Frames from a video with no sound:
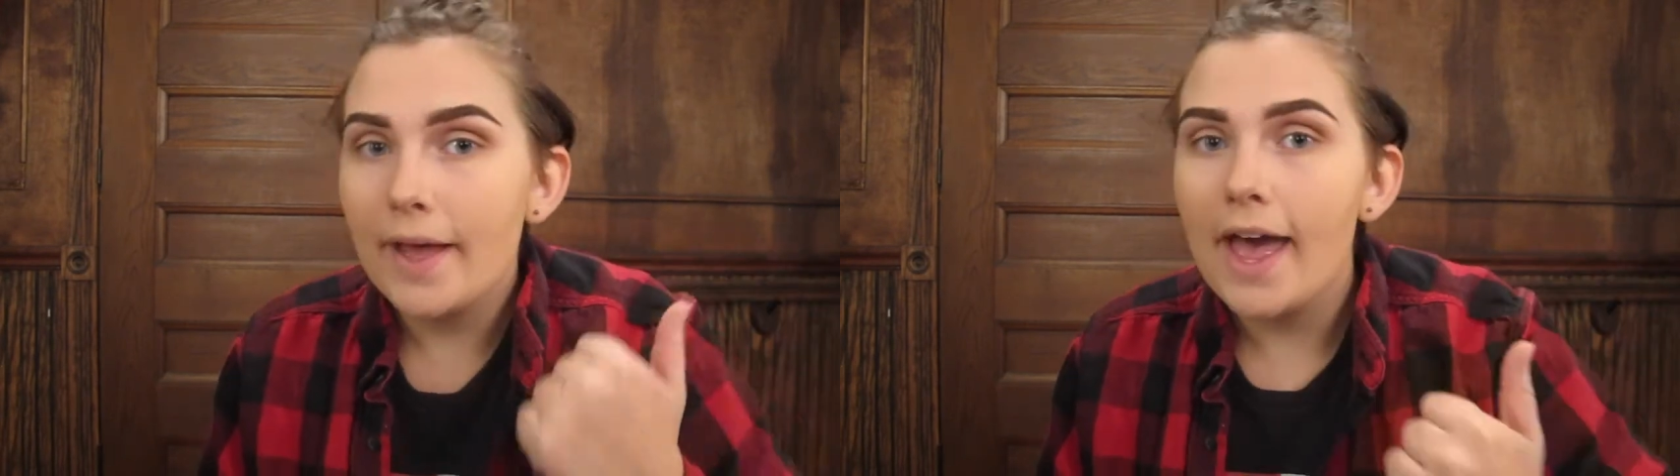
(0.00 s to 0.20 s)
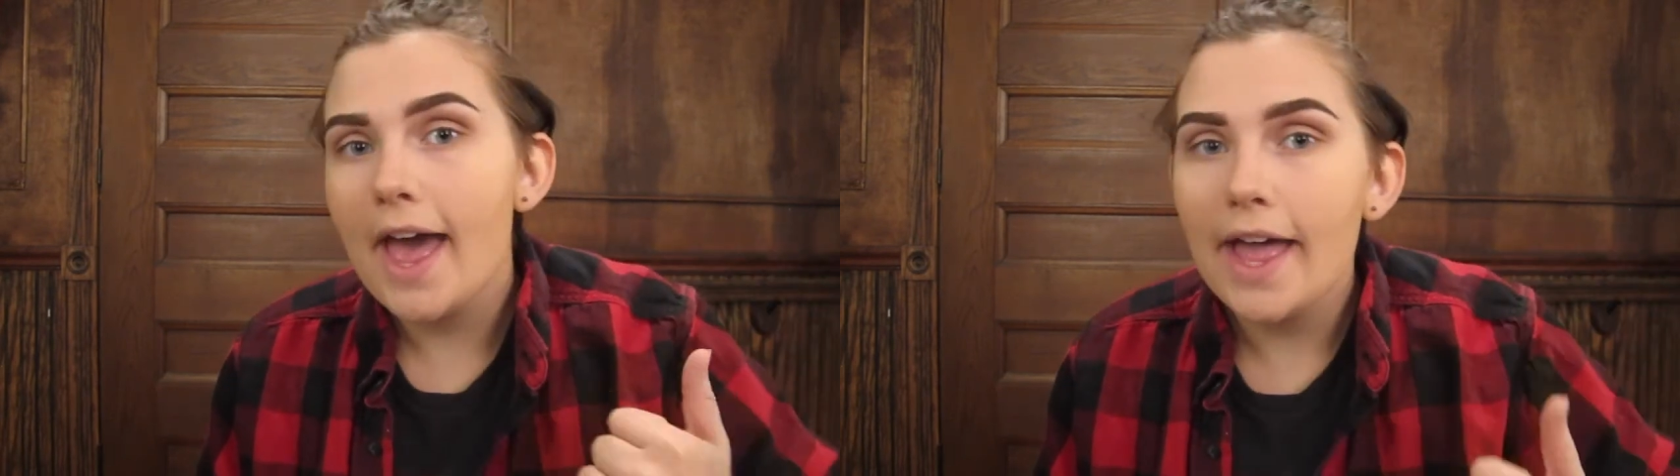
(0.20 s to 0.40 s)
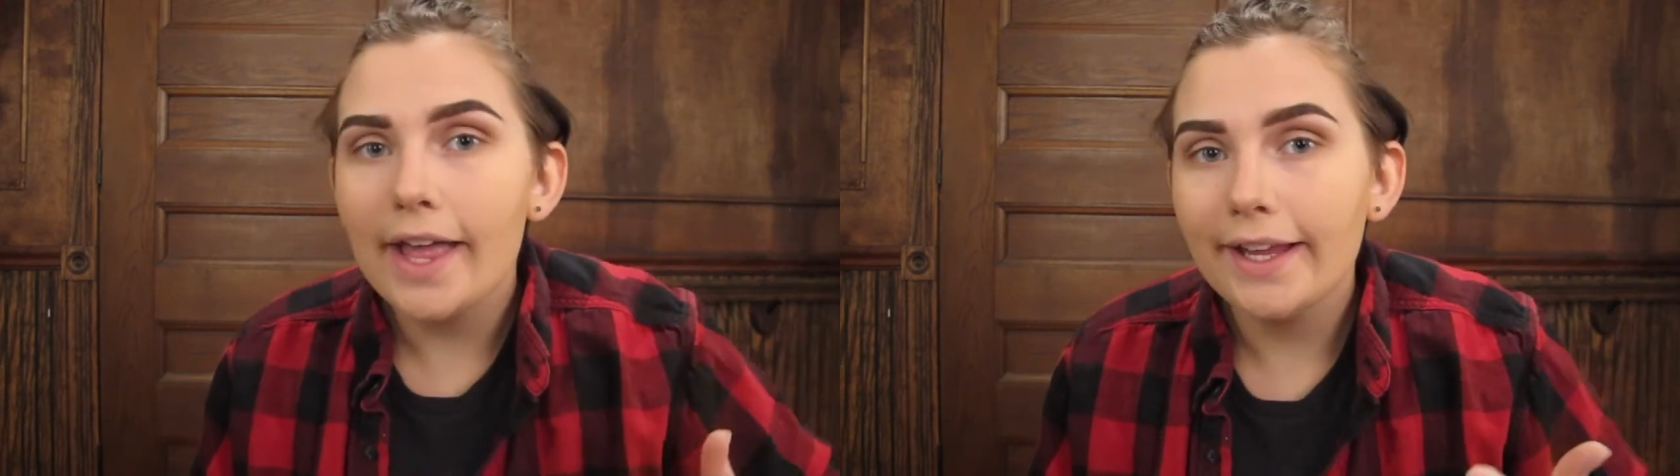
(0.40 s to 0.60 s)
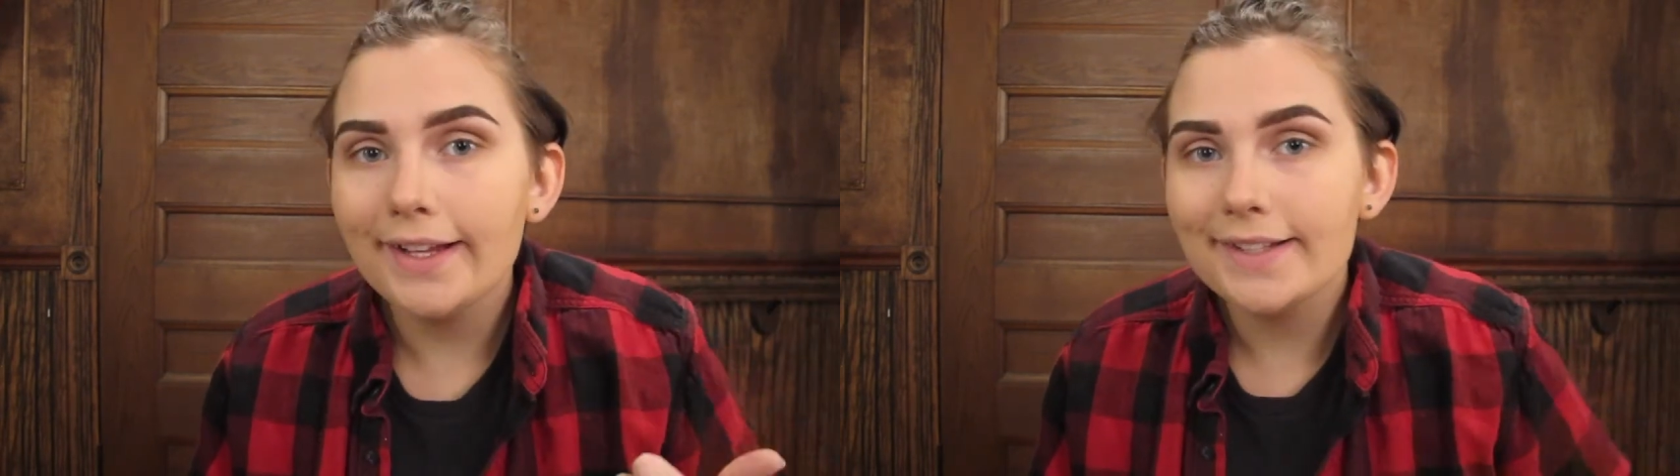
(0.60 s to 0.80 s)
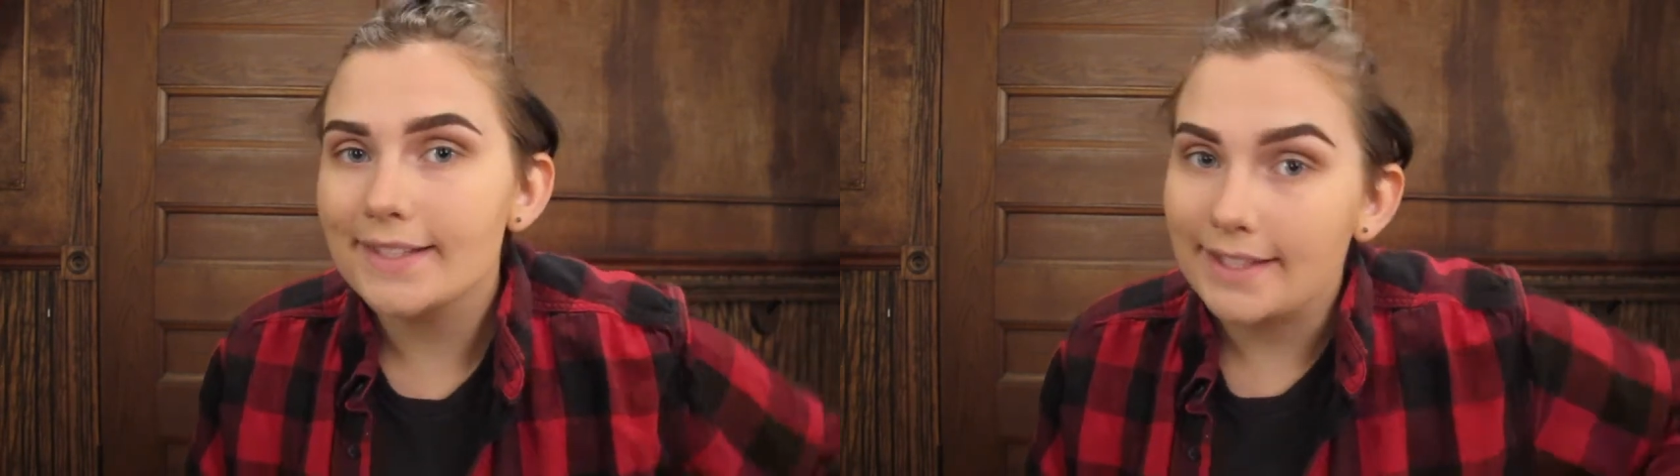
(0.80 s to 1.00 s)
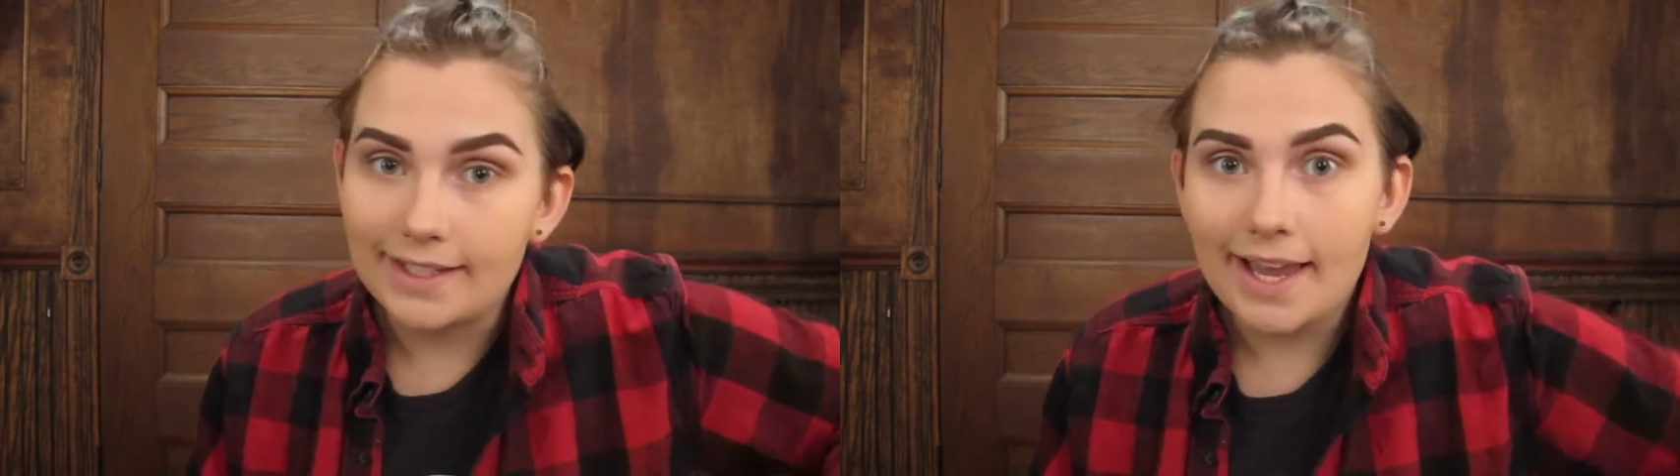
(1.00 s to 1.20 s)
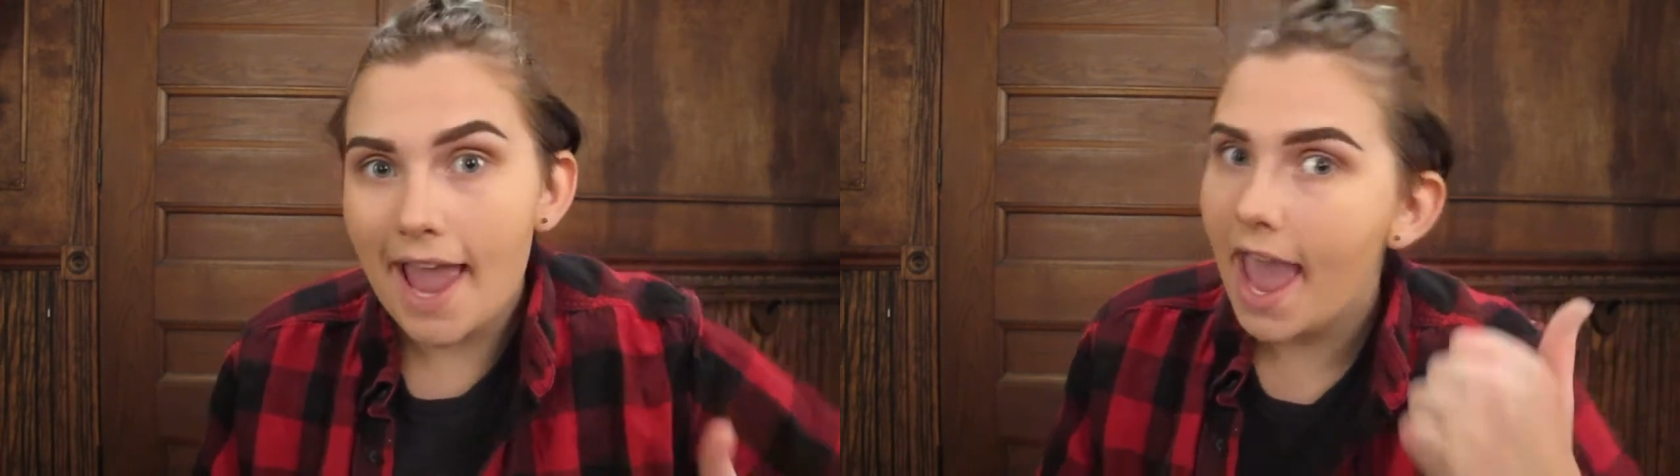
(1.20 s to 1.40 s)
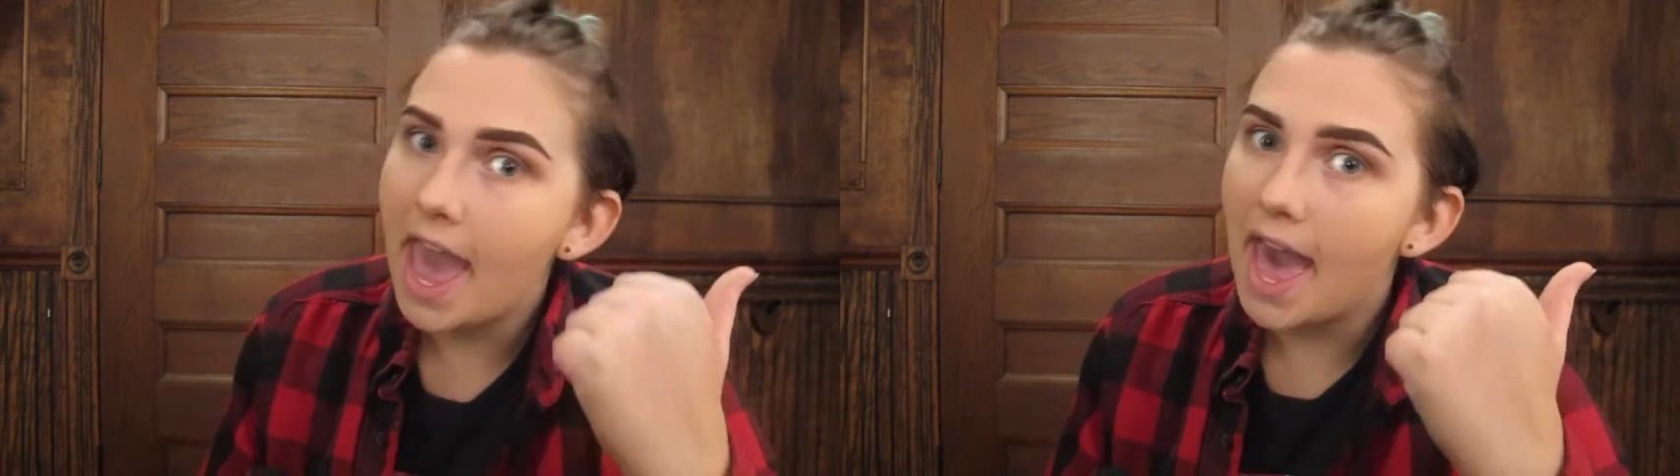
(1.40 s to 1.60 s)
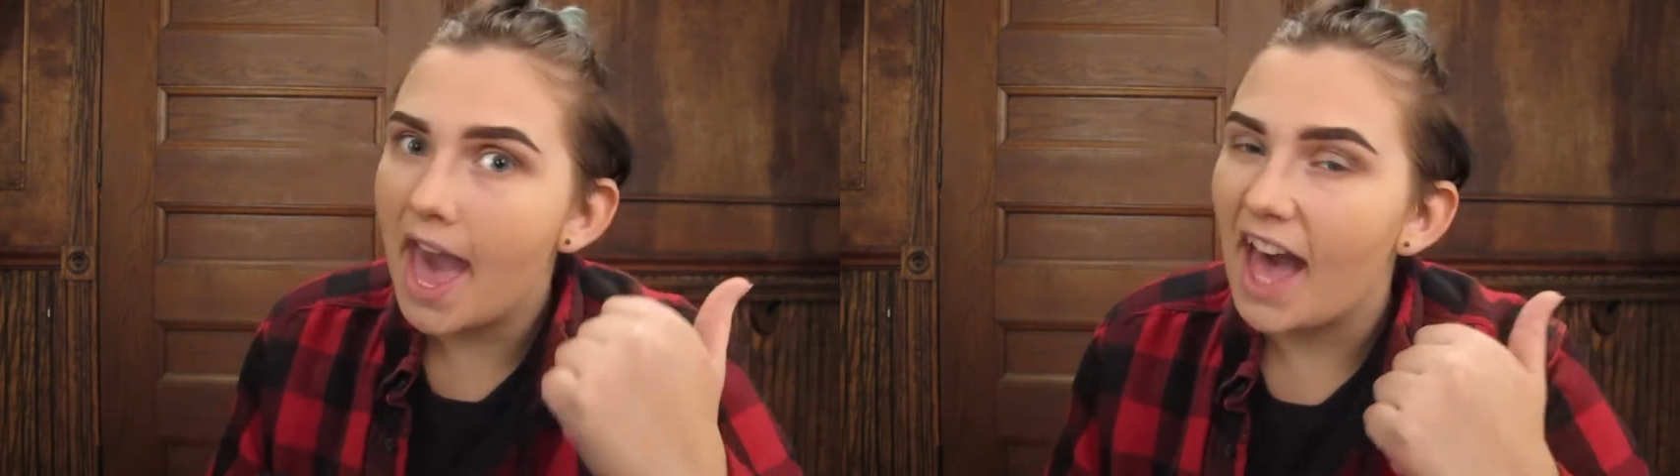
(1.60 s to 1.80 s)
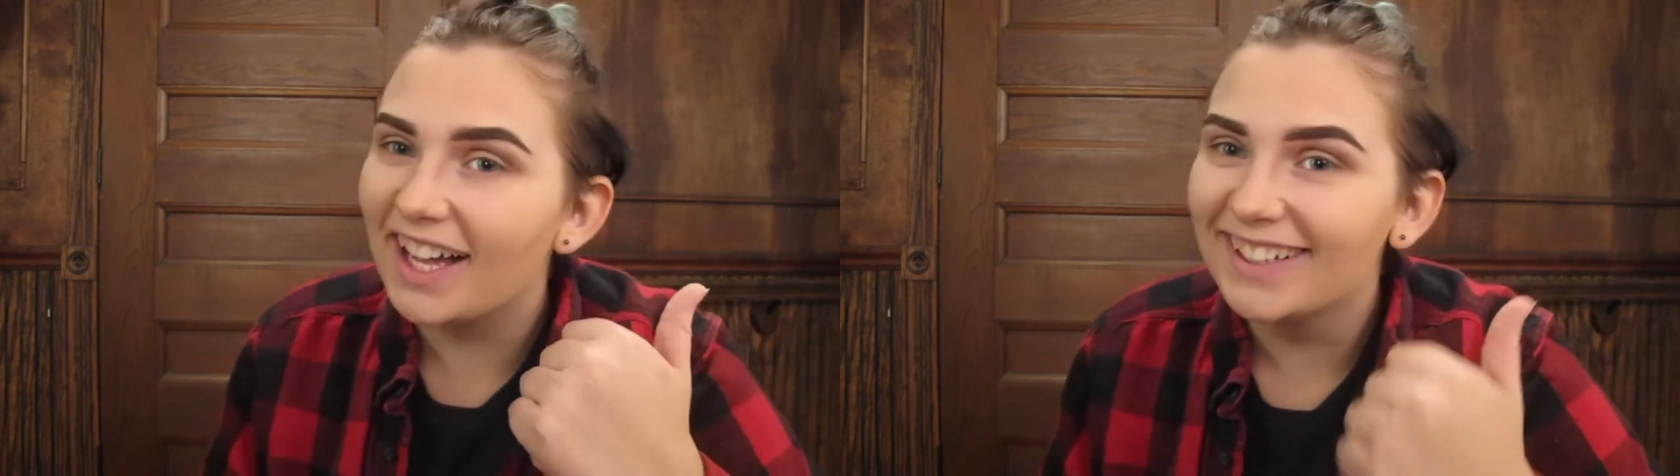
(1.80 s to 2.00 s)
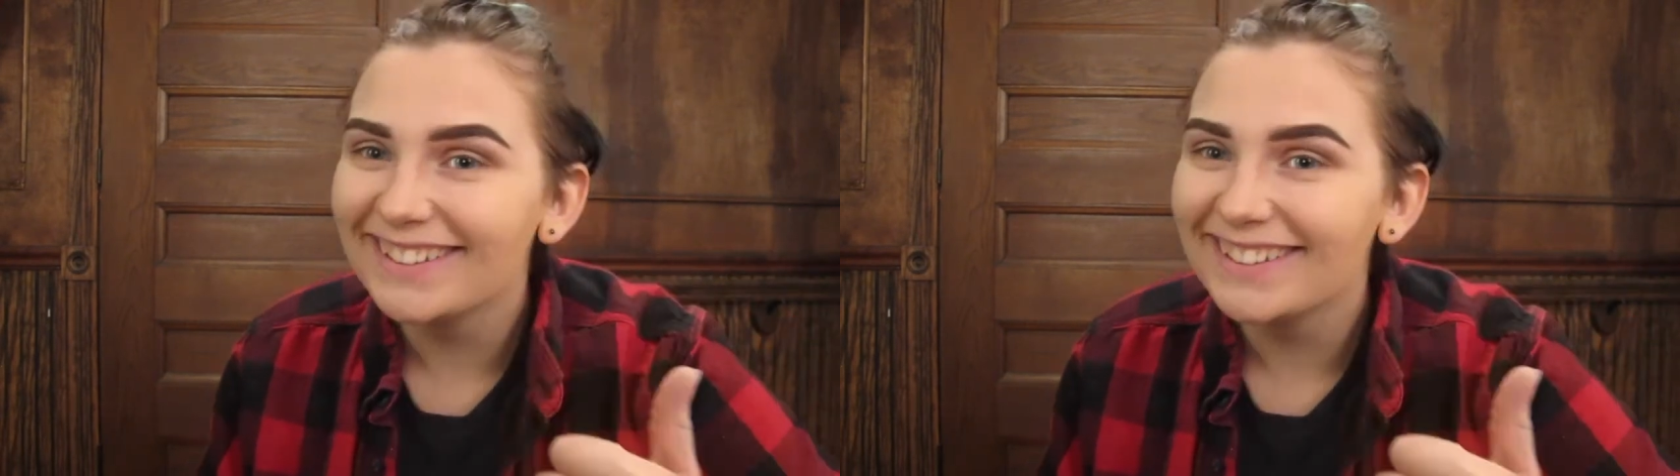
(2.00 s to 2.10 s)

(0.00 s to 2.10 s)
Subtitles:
Pines, yeah!